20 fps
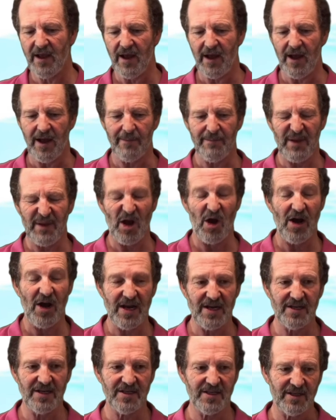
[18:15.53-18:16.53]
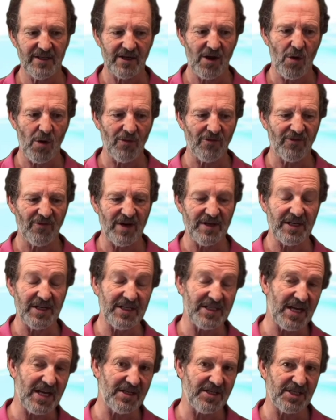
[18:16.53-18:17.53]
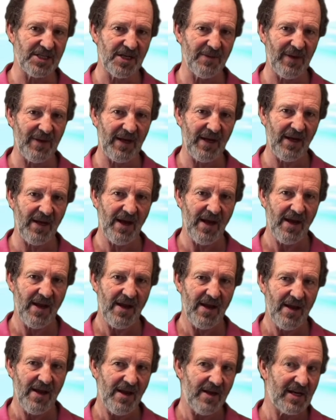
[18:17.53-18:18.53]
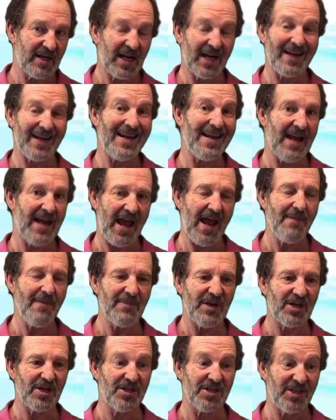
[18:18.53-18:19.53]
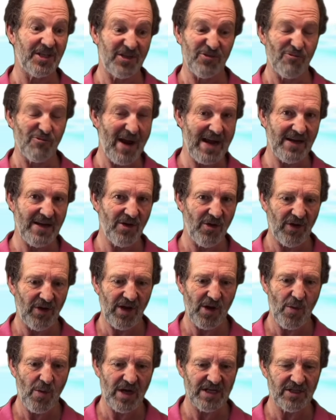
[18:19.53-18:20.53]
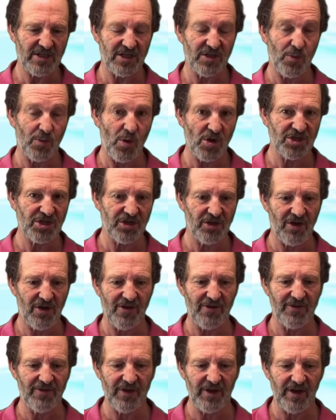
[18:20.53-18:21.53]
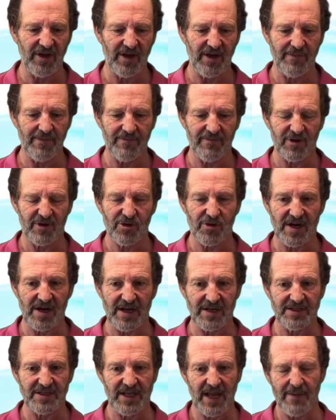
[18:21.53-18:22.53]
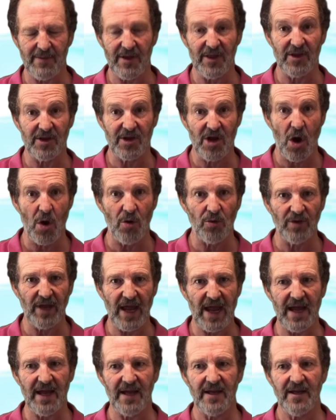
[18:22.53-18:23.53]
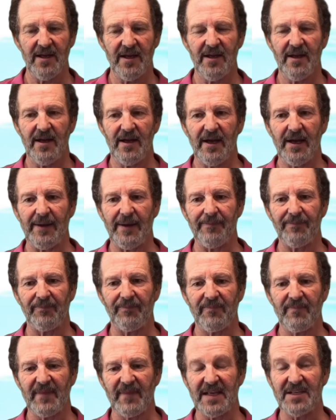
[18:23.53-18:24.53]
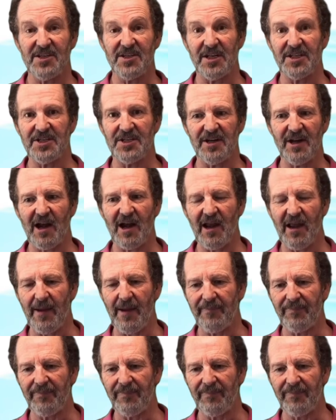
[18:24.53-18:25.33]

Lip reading: Behind the cold front it tends to be clean air, because it's rained on it quite a lot. It's washed a lot of the crud out of the air, and cold air is nice and clear.